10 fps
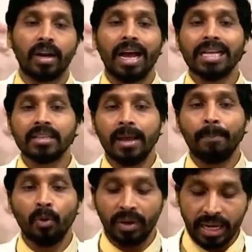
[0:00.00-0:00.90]
As
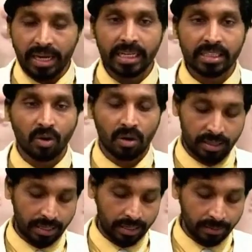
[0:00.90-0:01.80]
ApoE is not
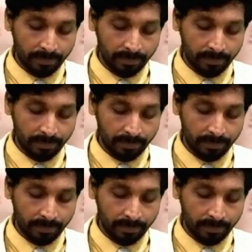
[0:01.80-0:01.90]
there,